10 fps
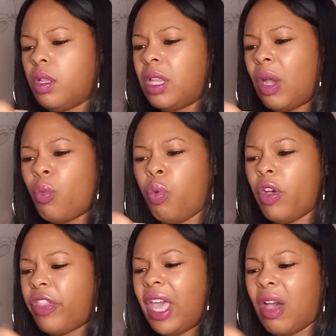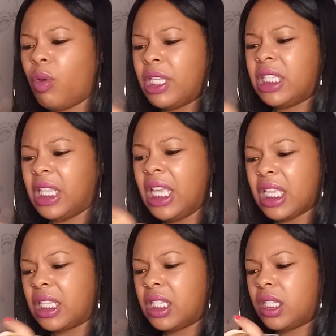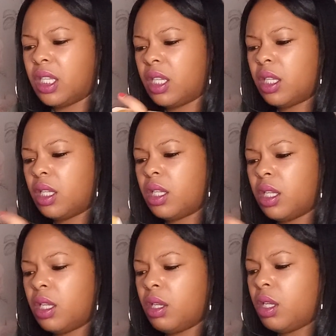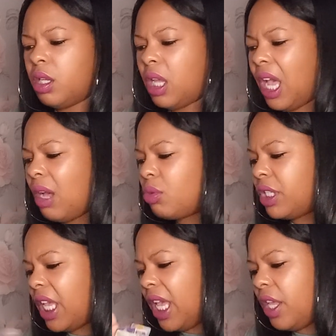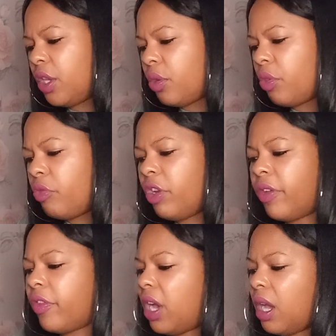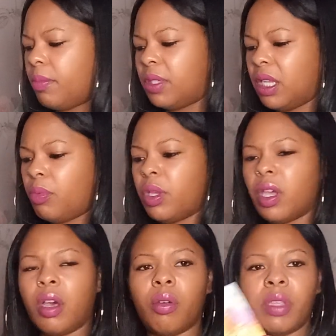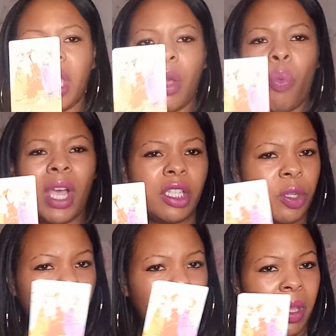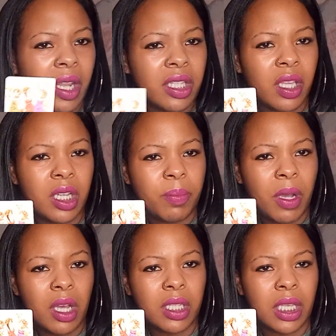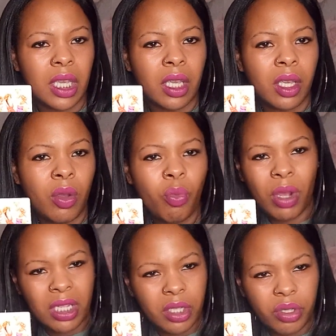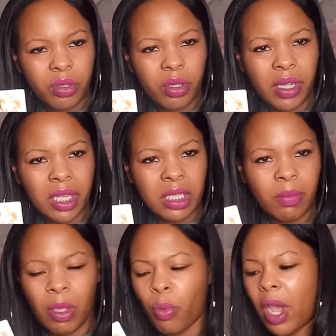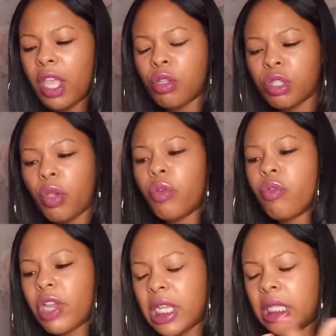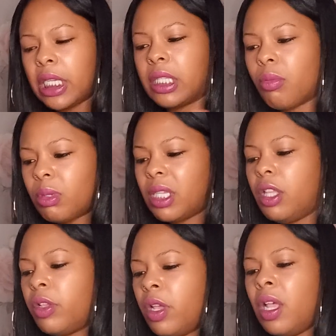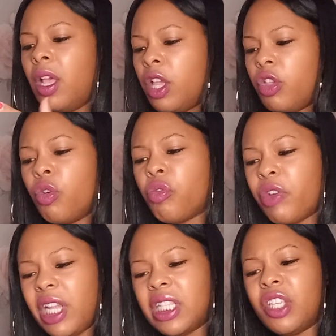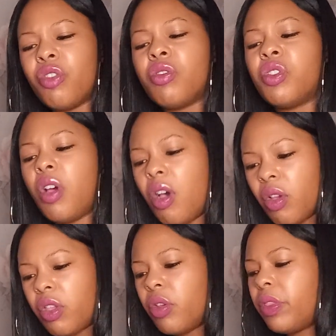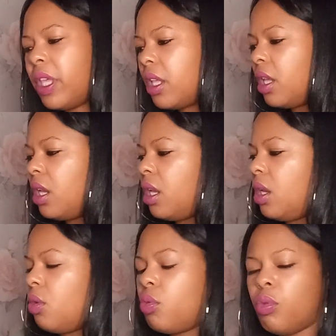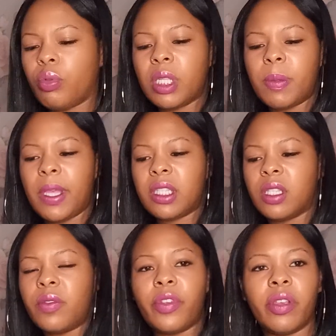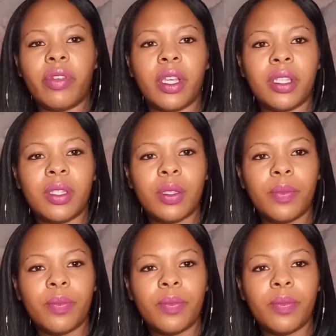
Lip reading: Like, what the hell is this? How dare you? Three of Cups, there we go. Yeah, why did you put me in this third party? Why did you do that to me? Why are you so greedy? Someone saying you're greedy, you're a dog. This person's furious.